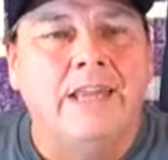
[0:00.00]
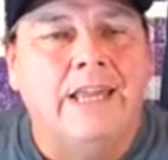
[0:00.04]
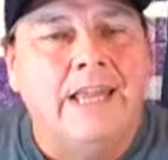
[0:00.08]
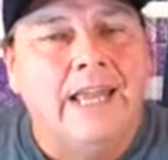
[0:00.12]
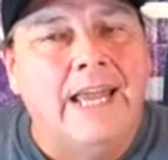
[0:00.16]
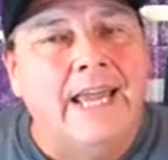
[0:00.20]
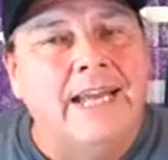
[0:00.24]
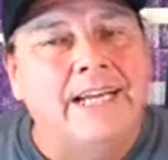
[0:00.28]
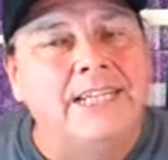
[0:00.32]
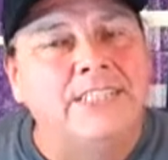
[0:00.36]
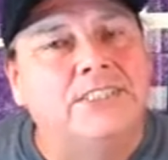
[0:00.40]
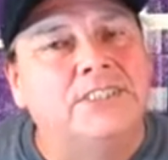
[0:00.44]

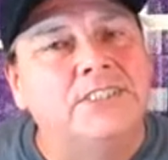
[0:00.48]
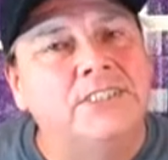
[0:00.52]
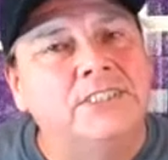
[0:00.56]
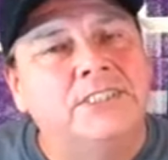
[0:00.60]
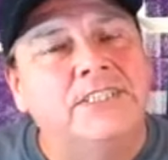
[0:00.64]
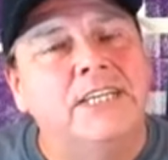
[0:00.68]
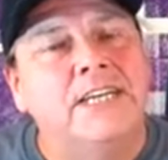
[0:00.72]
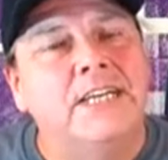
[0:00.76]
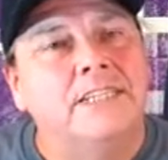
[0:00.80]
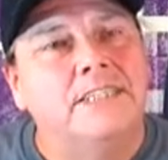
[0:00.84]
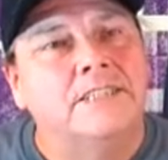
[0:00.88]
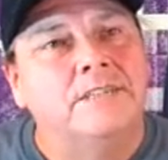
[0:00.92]
And it's
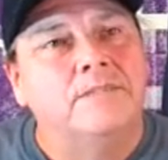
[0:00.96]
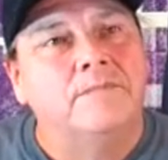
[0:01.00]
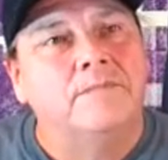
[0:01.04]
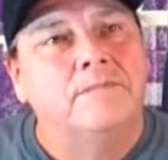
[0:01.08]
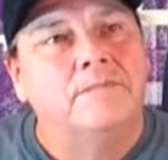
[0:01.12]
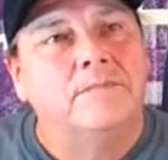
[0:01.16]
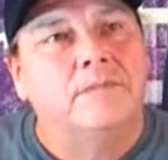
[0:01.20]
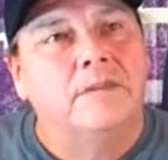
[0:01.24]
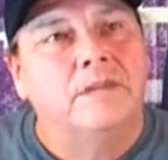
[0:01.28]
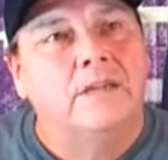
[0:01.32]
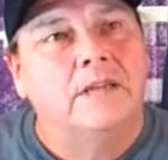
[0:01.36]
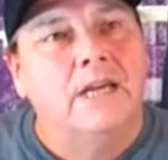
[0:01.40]
distinct.
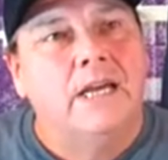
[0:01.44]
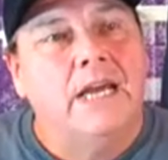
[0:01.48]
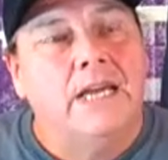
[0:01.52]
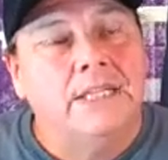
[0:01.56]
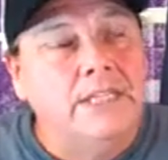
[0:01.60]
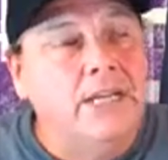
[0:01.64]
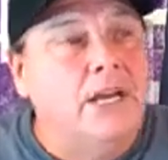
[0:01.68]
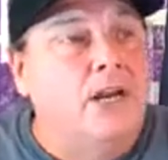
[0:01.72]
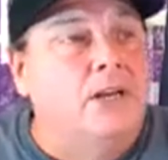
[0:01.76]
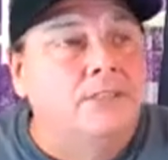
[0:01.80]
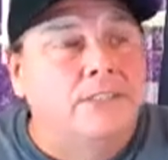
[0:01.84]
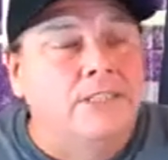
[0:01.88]

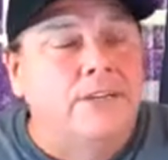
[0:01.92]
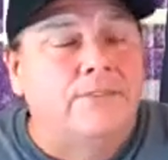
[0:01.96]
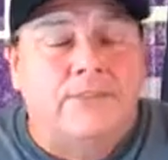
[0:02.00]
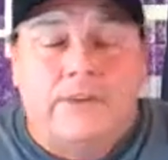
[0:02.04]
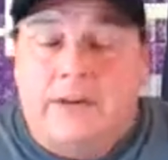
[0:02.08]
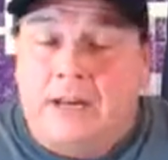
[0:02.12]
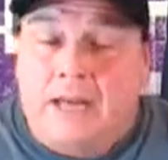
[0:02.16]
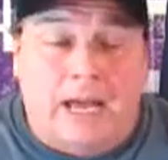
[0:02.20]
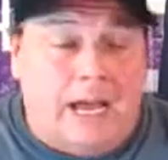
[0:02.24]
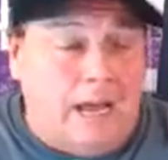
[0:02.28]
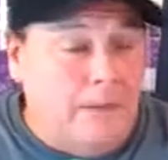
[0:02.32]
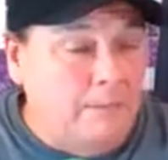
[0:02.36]
And they are
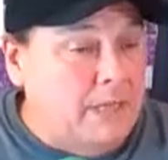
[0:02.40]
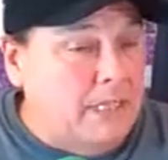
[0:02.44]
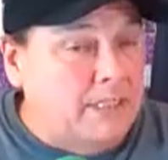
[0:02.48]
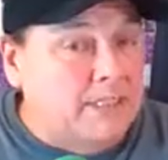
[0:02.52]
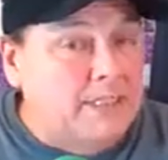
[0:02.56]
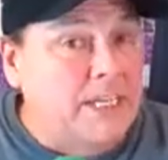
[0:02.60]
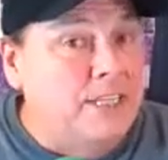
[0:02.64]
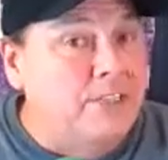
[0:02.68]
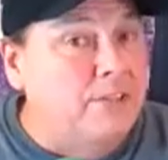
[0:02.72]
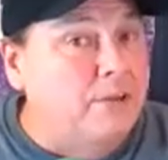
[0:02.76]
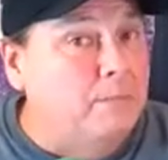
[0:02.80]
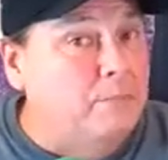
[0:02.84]
different. I'm not
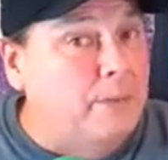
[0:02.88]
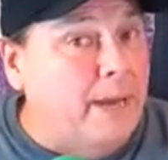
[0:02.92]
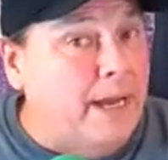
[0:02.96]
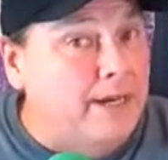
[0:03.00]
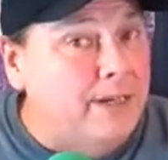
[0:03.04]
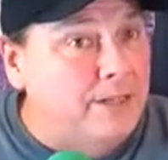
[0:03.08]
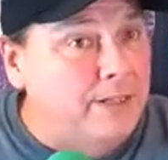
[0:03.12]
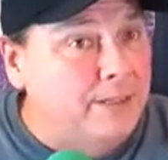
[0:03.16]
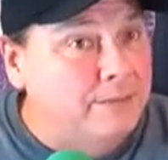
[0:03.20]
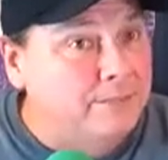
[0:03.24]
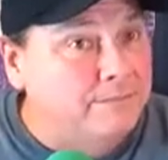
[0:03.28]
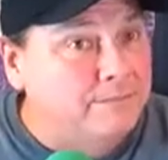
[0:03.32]
saying they're
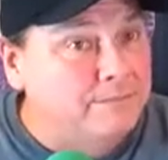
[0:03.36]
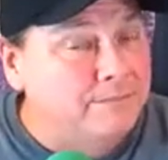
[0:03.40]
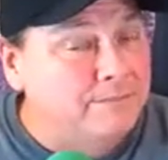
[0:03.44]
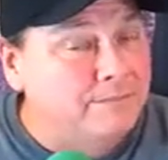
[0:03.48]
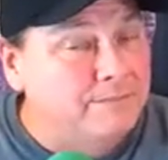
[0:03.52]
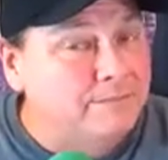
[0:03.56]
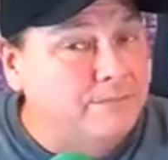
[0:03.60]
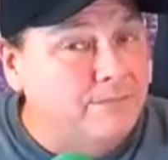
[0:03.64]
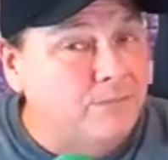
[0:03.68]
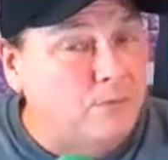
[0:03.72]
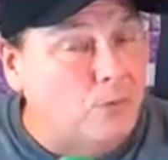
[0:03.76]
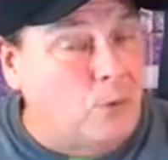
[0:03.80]
better
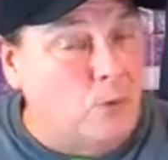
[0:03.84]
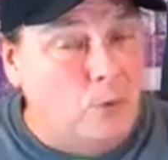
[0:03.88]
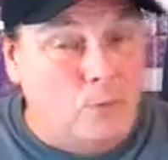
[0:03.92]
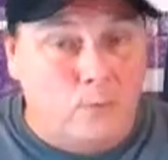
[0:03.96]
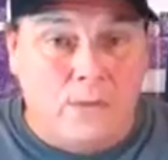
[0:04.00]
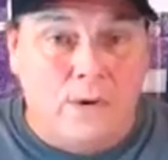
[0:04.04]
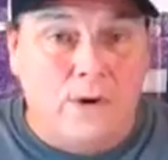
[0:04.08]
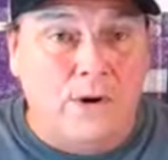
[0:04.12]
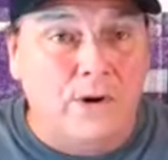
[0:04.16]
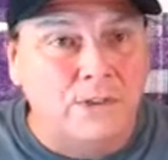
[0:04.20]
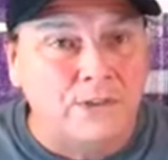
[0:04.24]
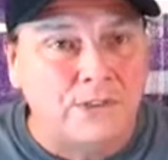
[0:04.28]
or
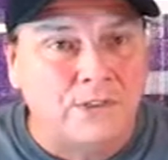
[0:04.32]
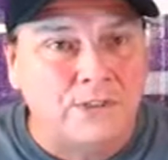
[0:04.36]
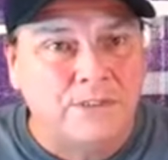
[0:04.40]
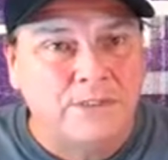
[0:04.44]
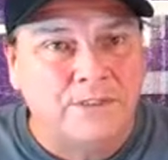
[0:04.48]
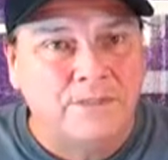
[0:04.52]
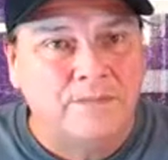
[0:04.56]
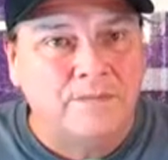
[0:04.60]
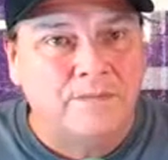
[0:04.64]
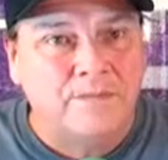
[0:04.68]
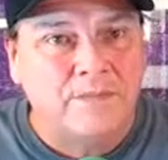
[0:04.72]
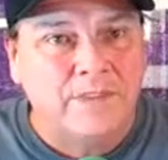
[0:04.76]
worse.
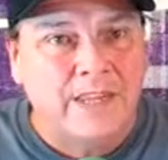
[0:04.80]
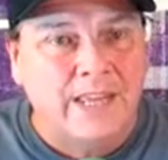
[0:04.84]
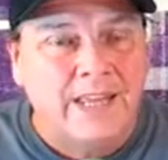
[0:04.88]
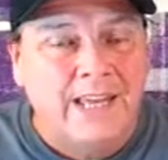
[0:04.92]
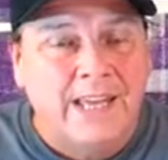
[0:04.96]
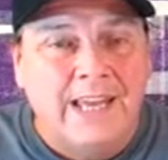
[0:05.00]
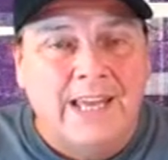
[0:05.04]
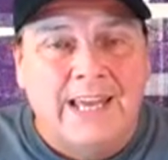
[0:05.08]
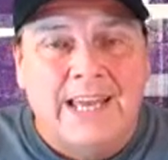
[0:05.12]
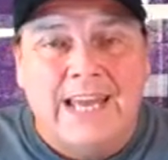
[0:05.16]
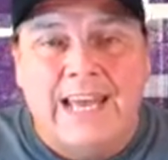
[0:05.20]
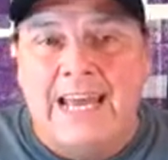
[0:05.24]

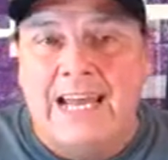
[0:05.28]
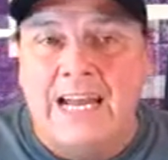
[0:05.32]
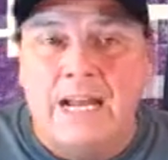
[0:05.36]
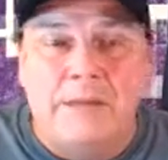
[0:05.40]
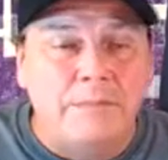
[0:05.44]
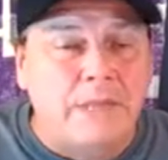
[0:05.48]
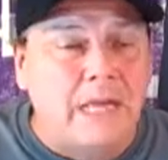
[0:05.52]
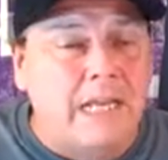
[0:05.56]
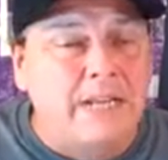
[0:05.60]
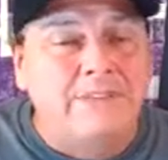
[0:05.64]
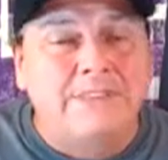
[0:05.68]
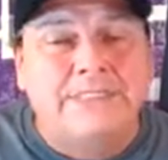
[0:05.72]
And
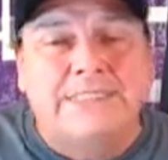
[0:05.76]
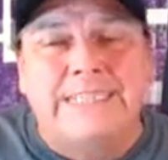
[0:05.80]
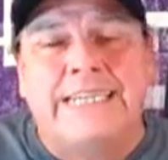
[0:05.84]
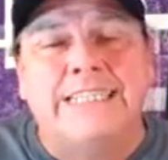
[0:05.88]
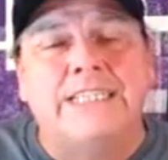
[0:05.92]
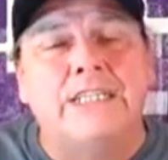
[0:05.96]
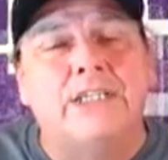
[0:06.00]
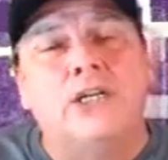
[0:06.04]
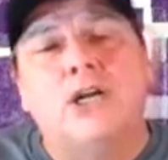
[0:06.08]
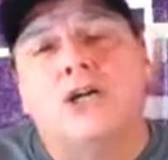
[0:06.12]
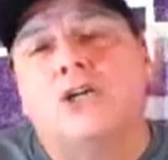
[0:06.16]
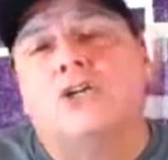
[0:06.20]
I'm not even
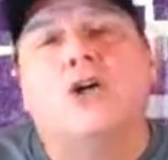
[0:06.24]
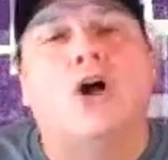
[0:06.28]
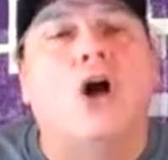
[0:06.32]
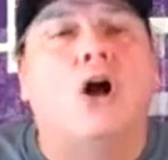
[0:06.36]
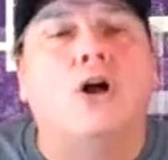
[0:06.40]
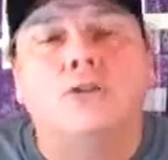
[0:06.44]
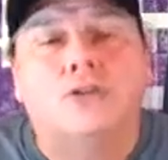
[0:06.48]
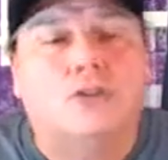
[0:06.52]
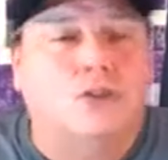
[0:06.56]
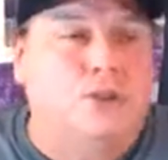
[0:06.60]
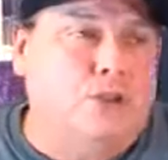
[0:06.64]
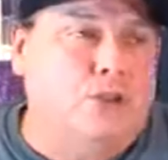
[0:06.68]
saying that our
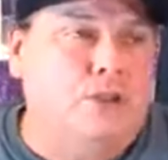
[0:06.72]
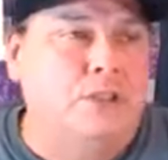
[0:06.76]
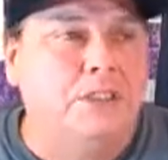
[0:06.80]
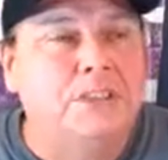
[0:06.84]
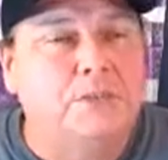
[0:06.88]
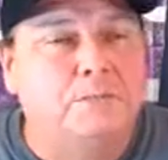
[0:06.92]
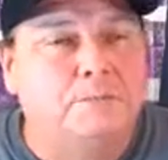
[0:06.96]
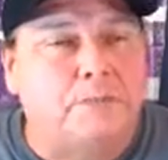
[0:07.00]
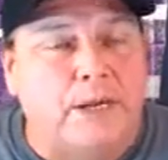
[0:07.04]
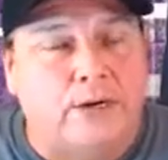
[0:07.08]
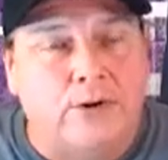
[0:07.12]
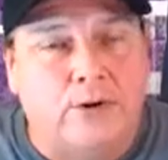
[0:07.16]
culture
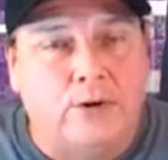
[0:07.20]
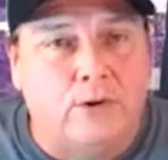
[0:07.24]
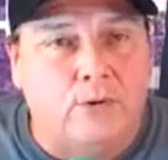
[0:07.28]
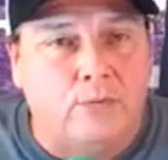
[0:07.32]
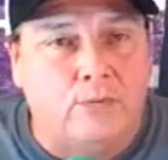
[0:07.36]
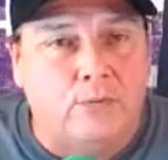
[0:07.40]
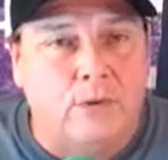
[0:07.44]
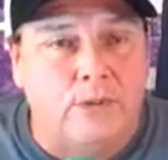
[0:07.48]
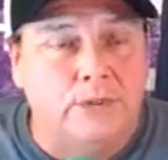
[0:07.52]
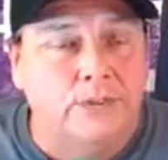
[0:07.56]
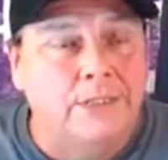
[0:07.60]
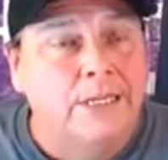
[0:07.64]
is better or
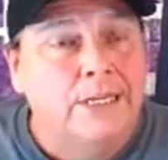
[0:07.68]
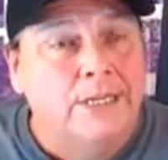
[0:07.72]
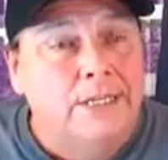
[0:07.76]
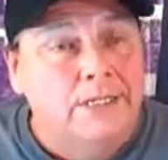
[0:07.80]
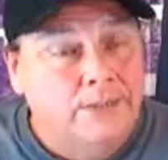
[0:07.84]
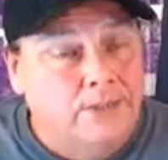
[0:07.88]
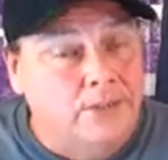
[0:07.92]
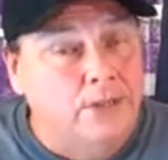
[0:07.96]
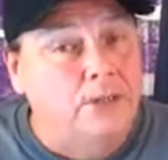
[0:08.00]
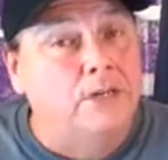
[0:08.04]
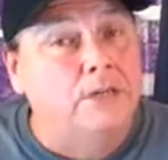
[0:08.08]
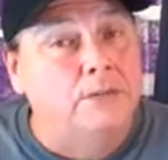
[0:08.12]
worse.
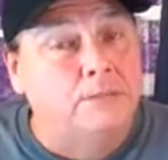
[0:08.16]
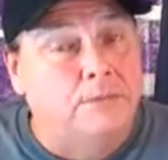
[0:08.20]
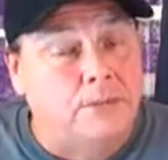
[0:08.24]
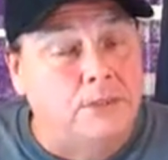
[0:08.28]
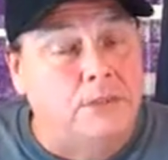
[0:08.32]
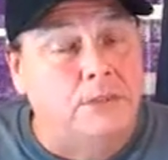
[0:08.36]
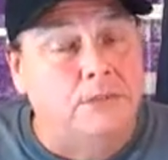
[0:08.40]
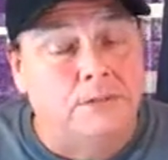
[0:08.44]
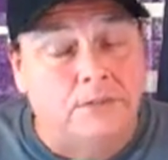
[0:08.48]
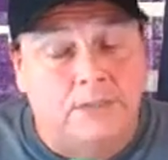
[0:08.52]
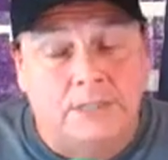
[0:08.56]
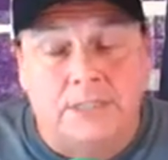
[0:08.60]
There are
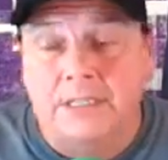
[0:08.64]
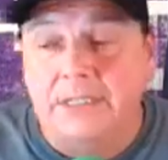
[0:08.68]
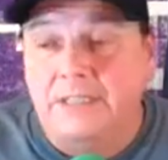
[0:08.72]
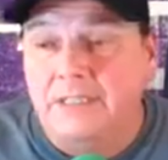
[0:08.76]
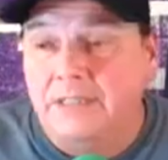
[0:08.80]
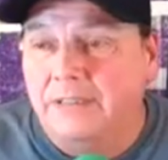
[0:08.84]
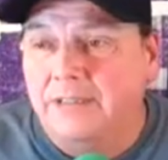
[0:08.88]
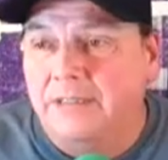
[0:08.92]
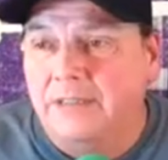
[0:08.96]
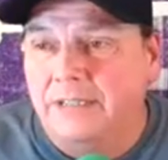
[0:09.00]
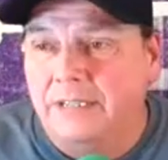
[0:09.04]
certainly,